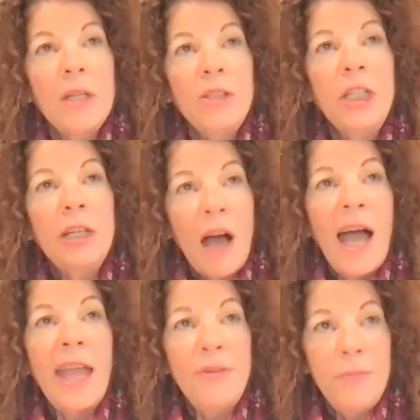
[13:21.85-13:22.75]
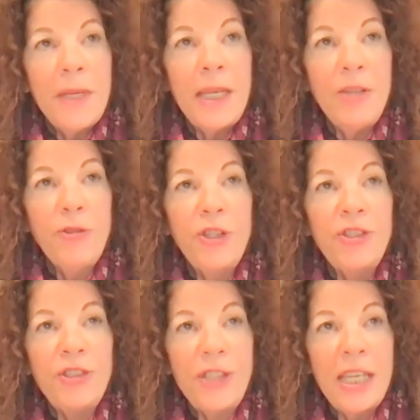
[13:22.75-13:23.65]
to guide me to
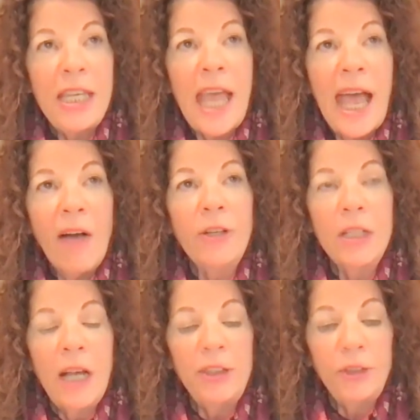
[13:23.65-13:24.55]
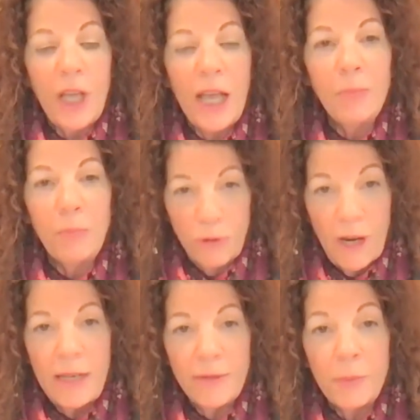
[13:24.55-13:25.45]
see how can I shine
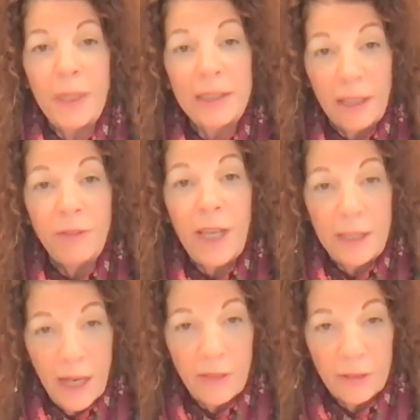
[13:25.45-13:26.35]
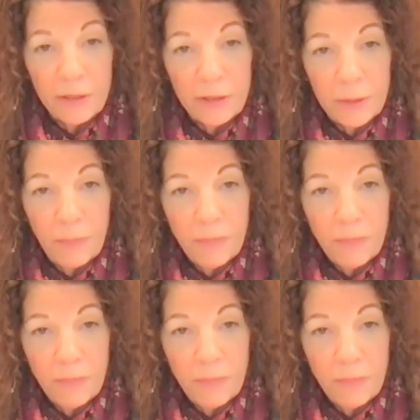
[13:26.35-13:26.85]
bright for myself and others.